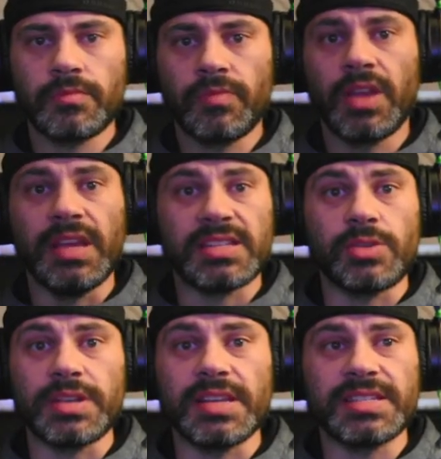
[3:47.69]
Yeah, so
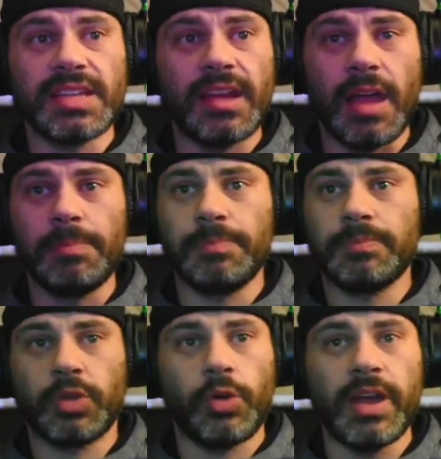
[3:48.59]
as I said, I
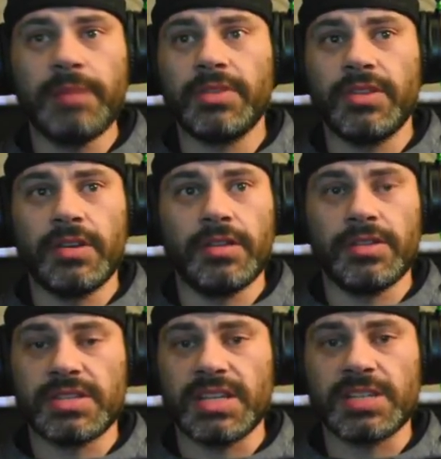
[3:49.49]
crammed the
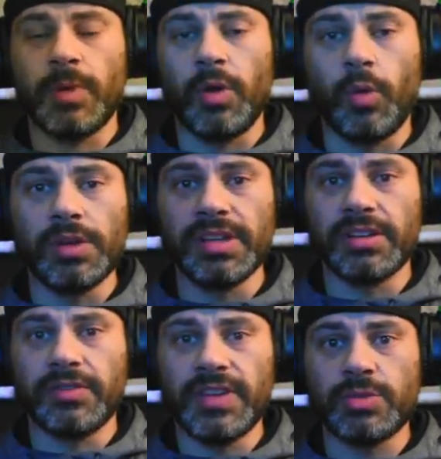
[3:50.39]
6.1
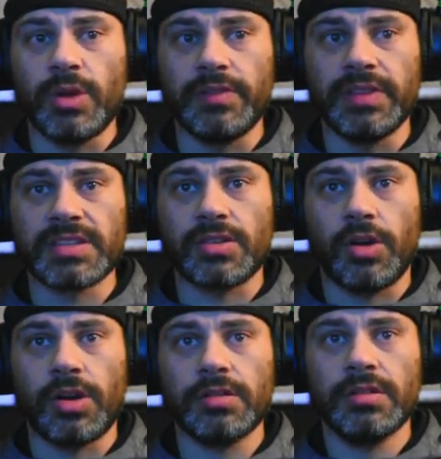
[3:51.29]
liter V12 in this
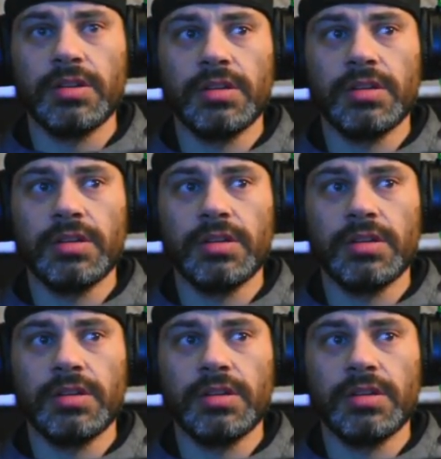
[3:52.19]
car.